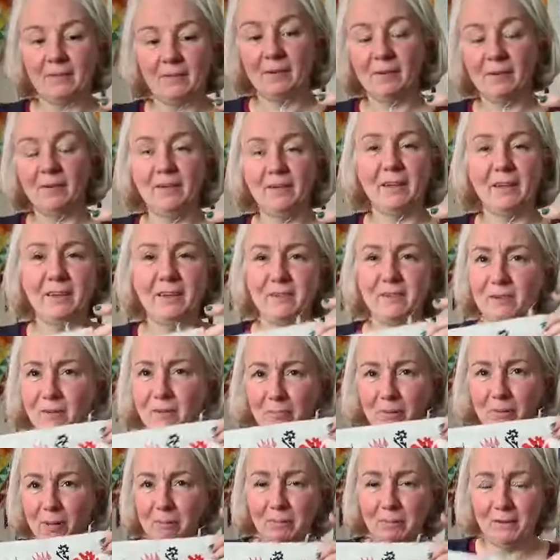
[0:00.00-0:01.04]
Oh yeah, you've
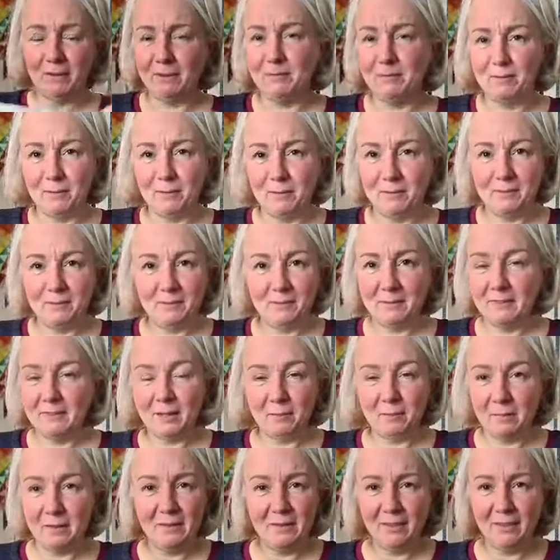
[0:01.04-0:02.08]
got ploppy for,
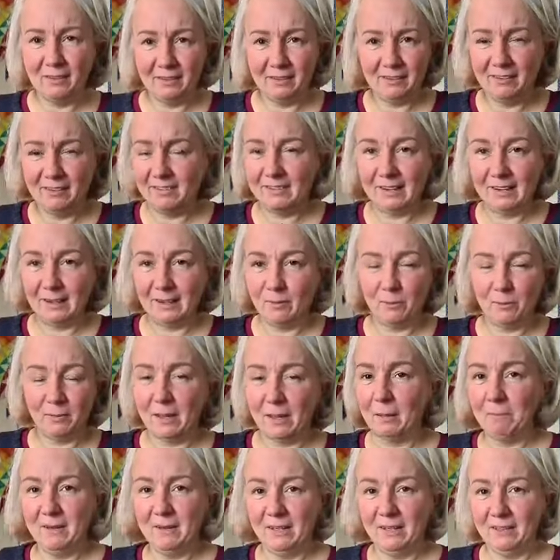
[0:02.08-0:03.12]
nobody understands what
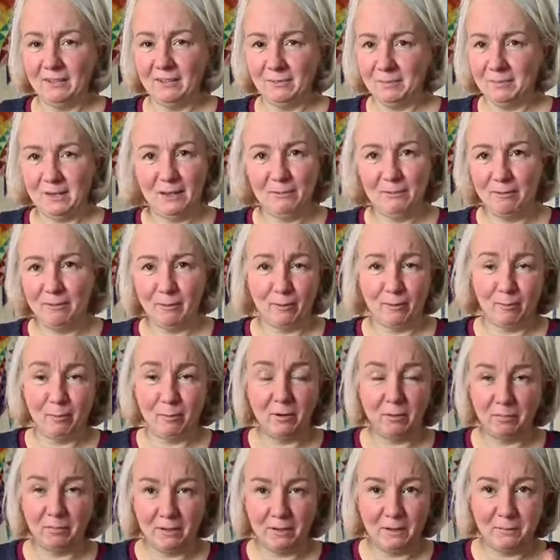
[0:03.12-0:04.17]
that means, but he feels
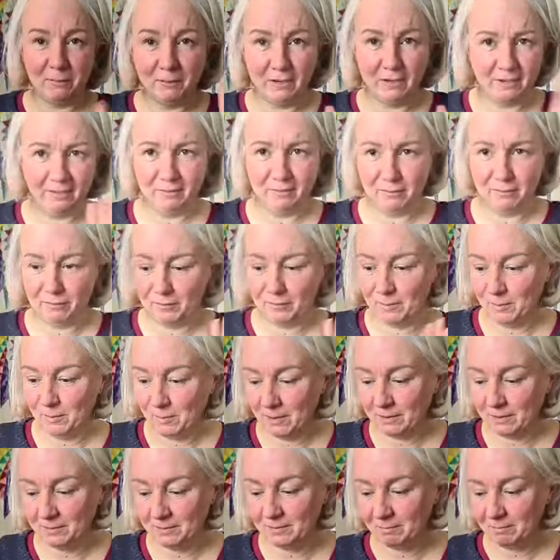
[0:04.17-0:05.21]
ploppy when he doesn't feel
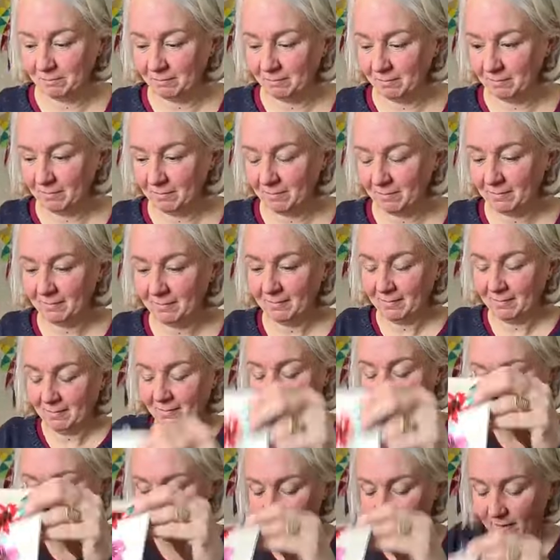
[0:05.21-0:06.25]
well.
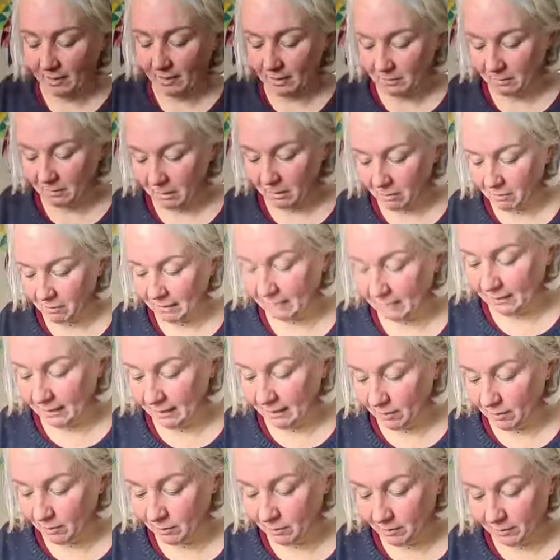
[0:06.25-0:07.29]
My
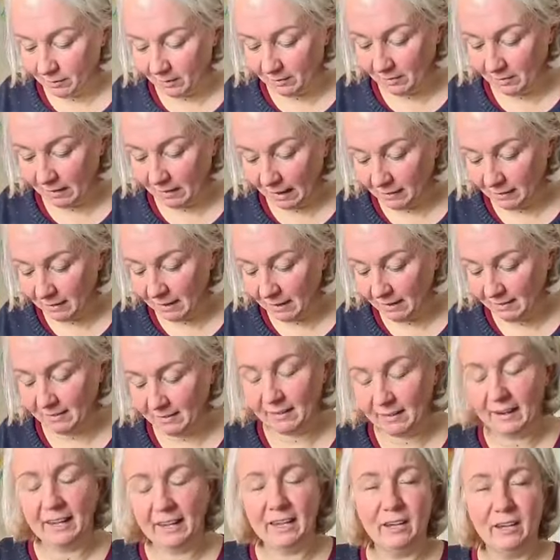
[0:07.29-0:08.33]
granddad, I think this is
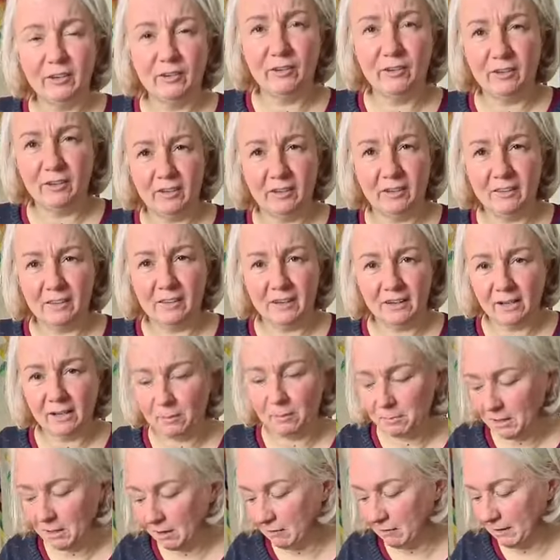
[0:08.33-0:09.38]
a Lincolnshire thing though.
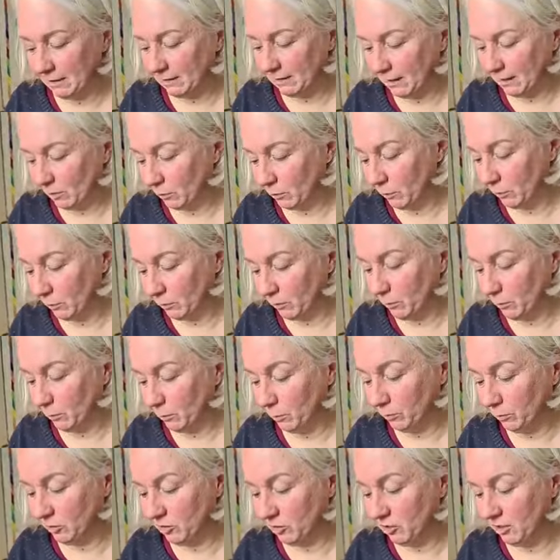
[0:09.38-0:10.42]
My granddad always
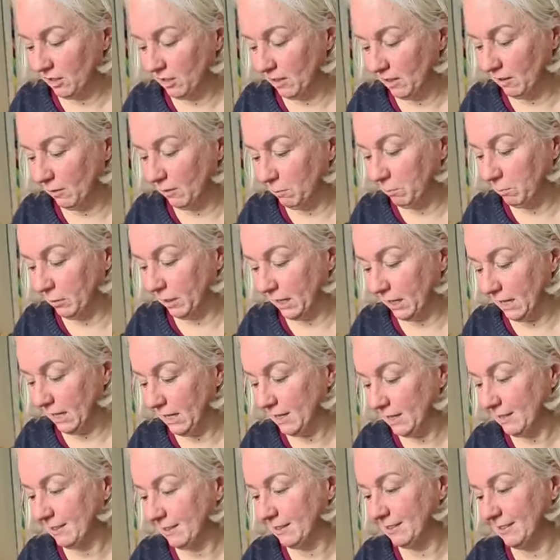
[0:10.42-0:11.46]
called cheese bungy.
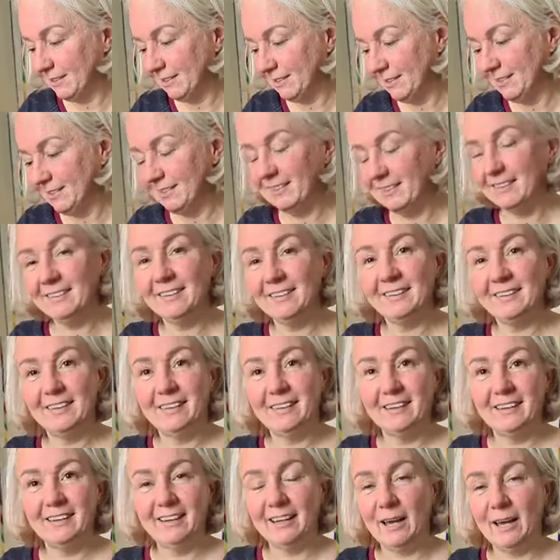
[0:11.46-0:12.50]

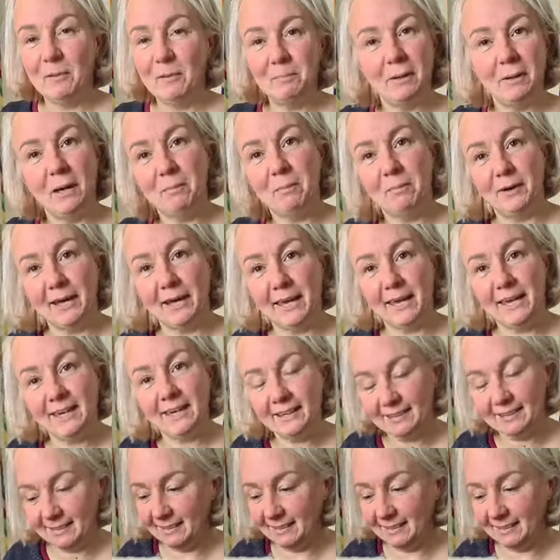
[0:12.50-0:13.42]
A bit of bungy.